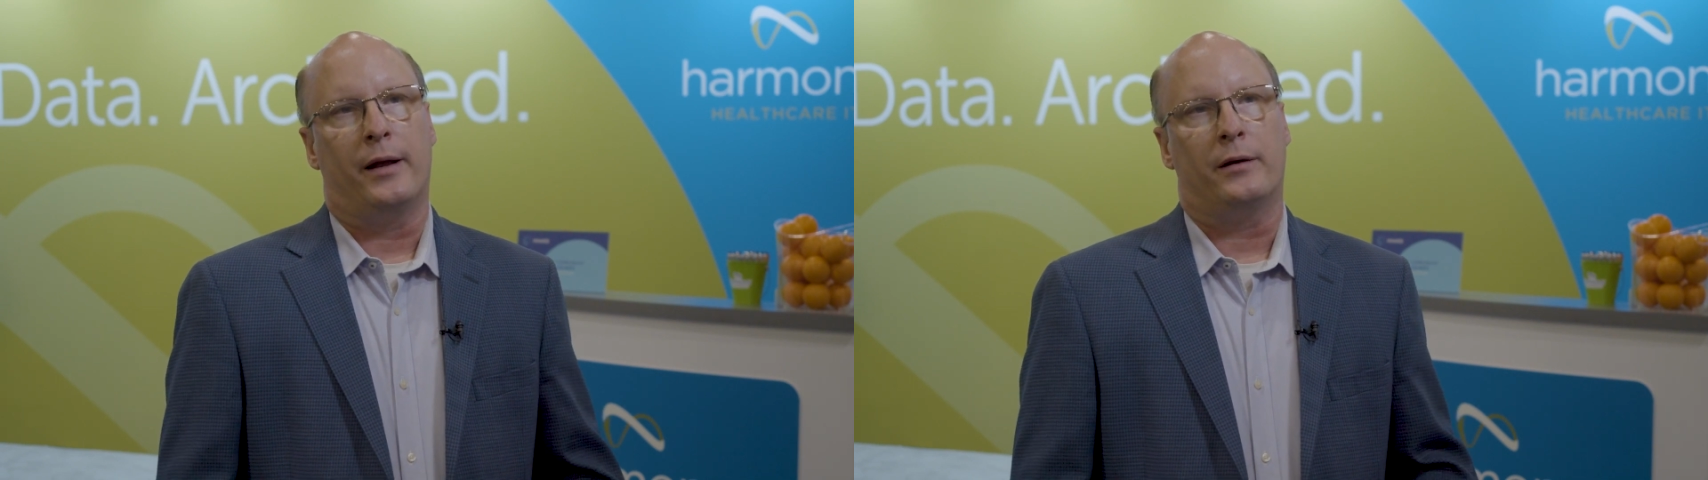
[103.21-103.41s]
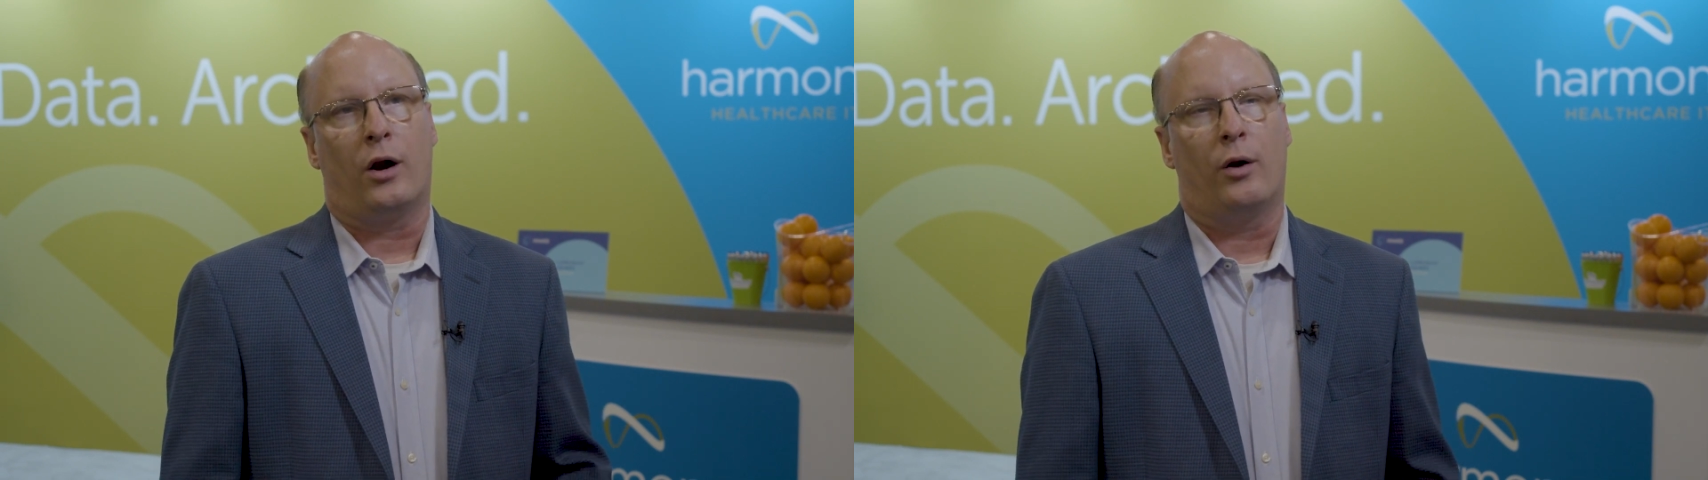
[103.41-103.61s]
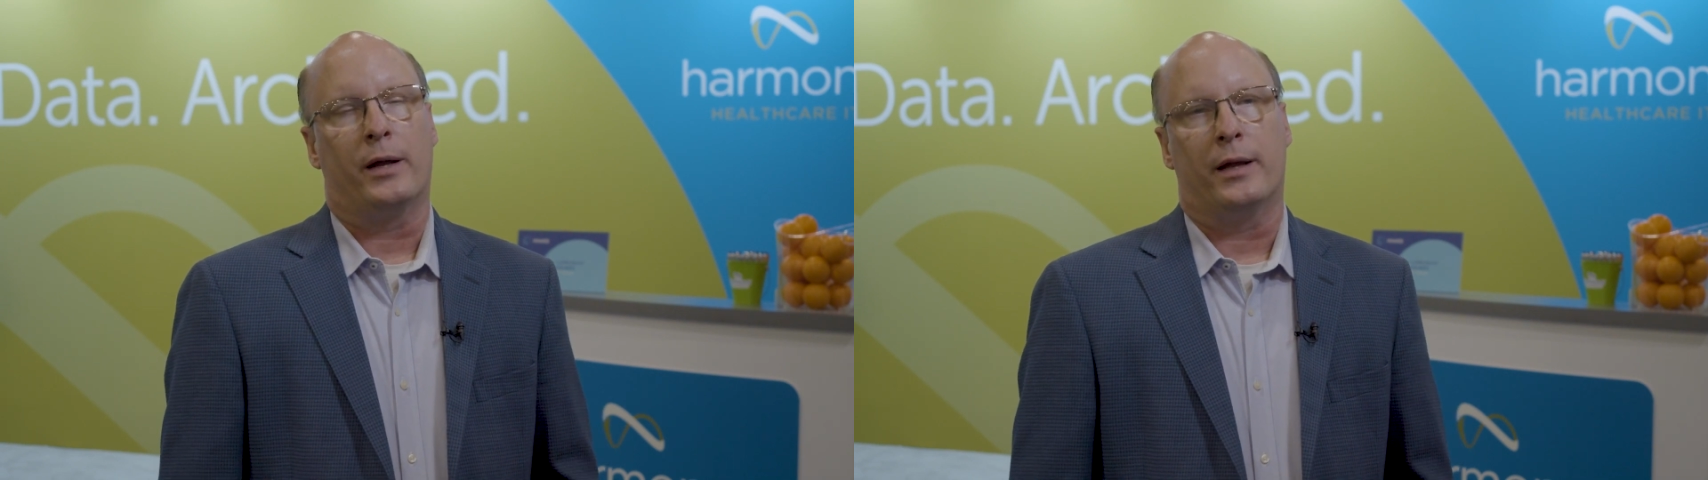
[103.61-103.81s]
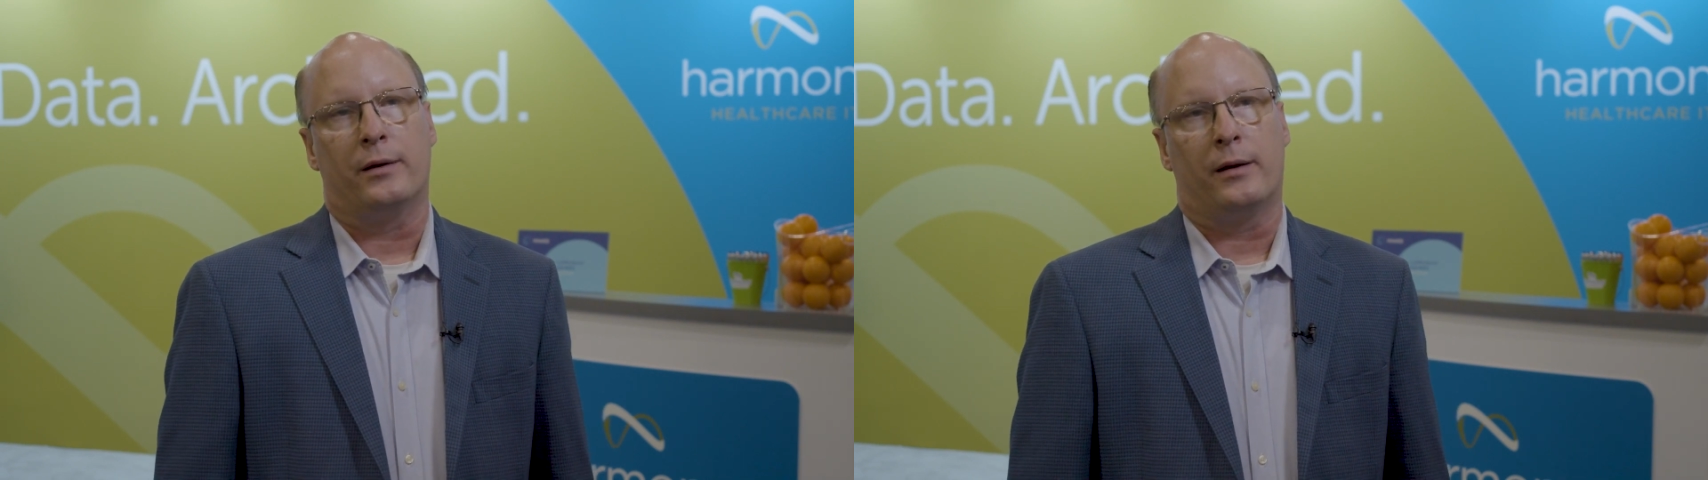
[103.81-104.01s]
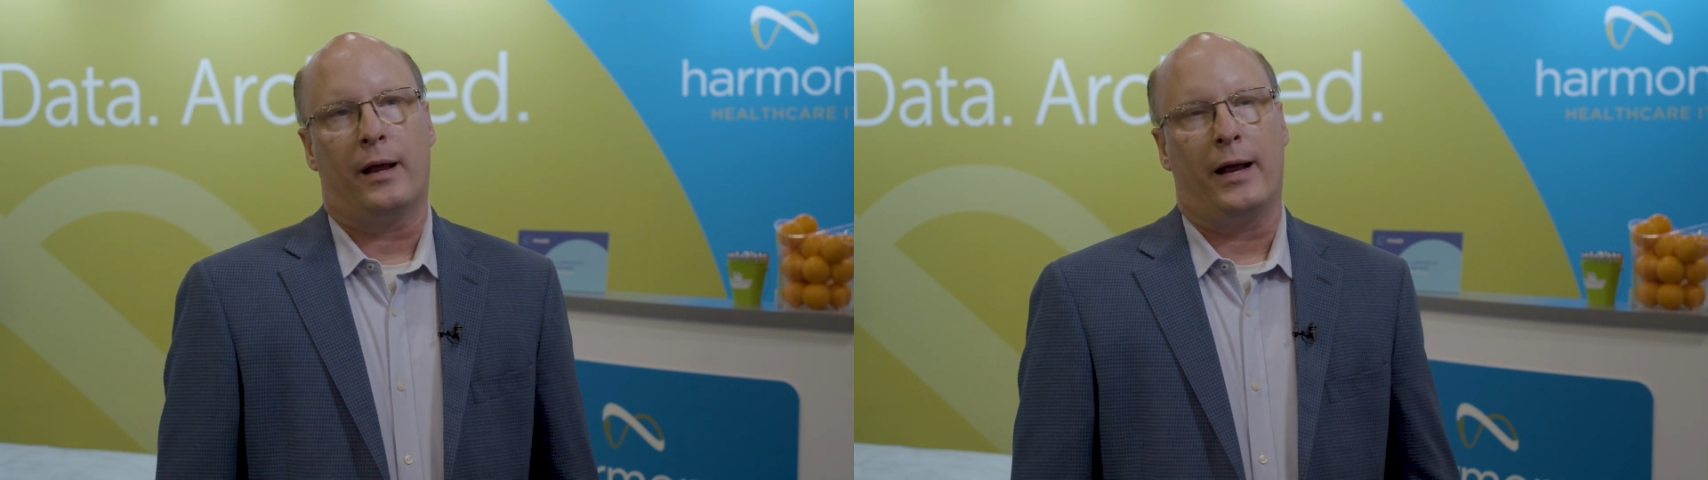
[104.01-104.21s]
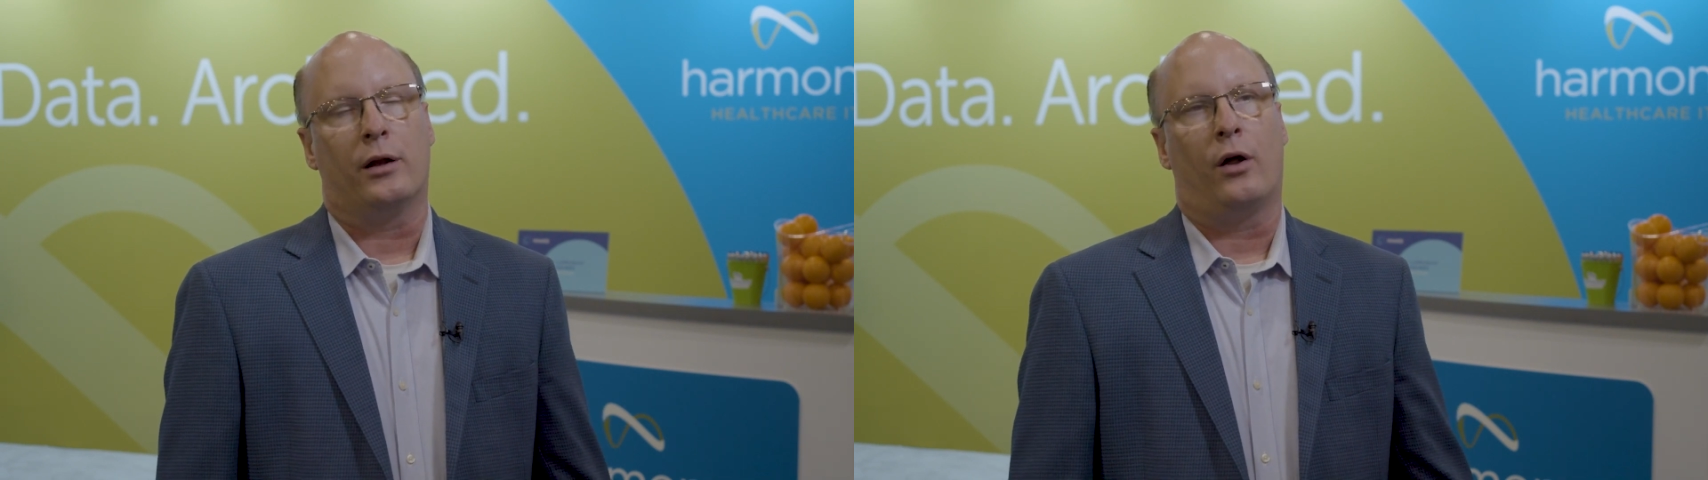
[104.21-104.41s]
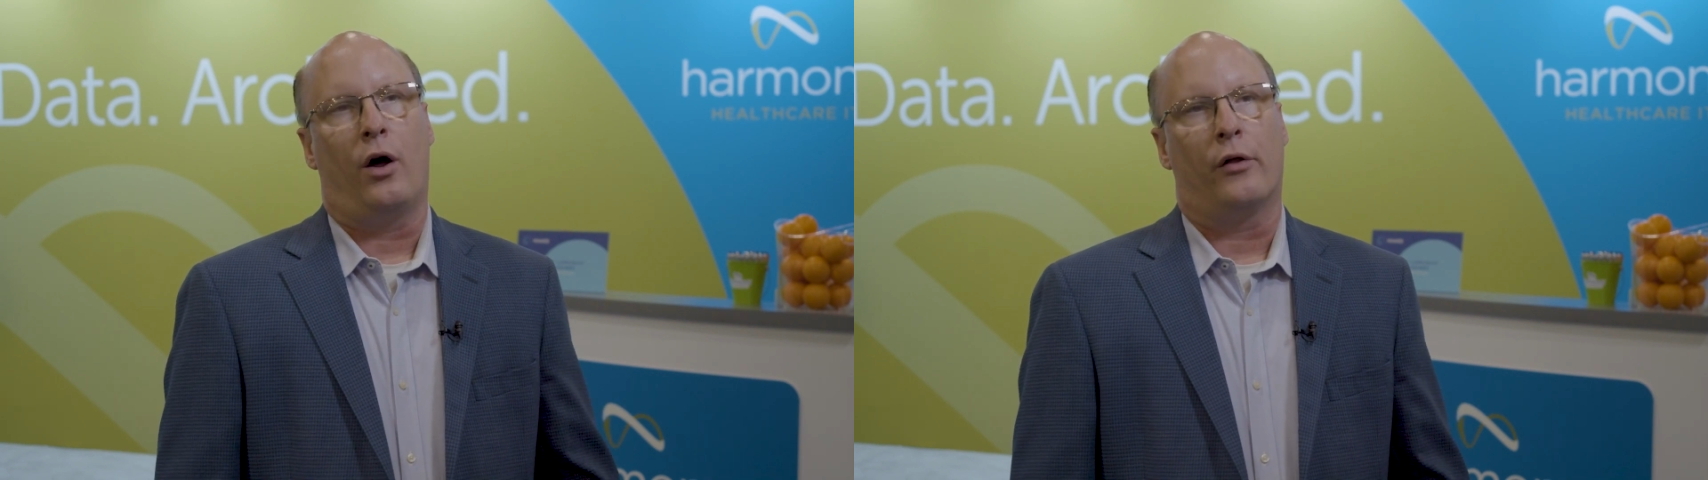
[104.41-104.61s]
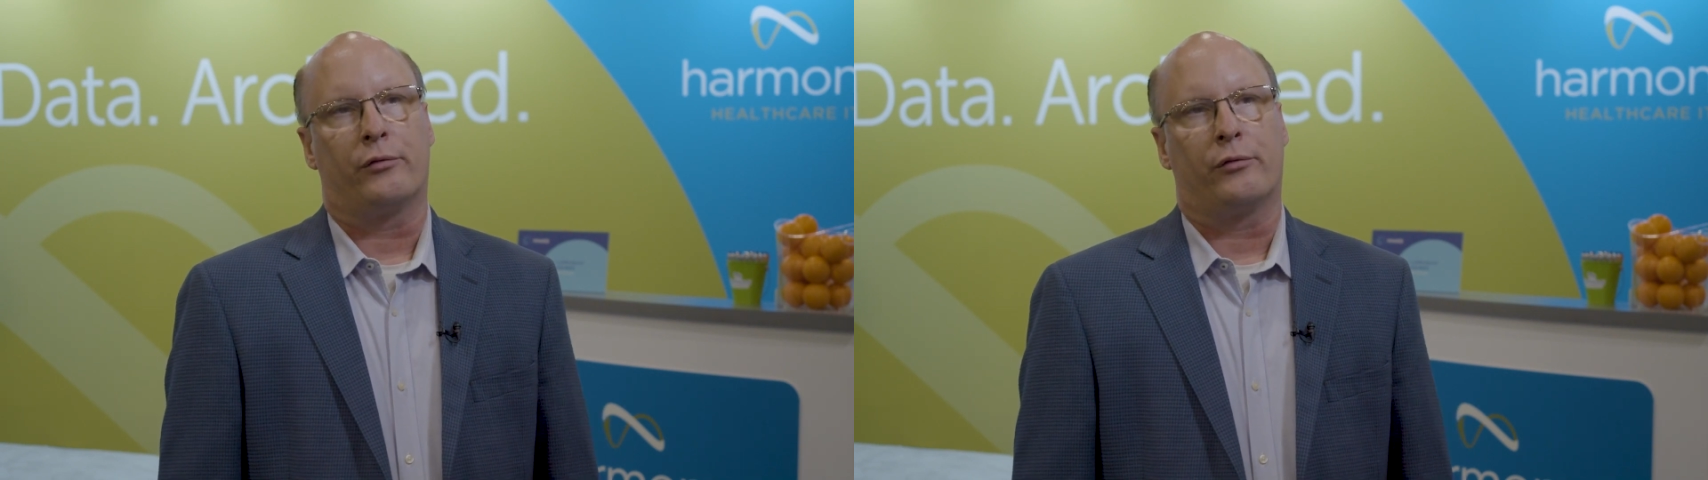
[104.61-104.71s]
And Harmony can handle all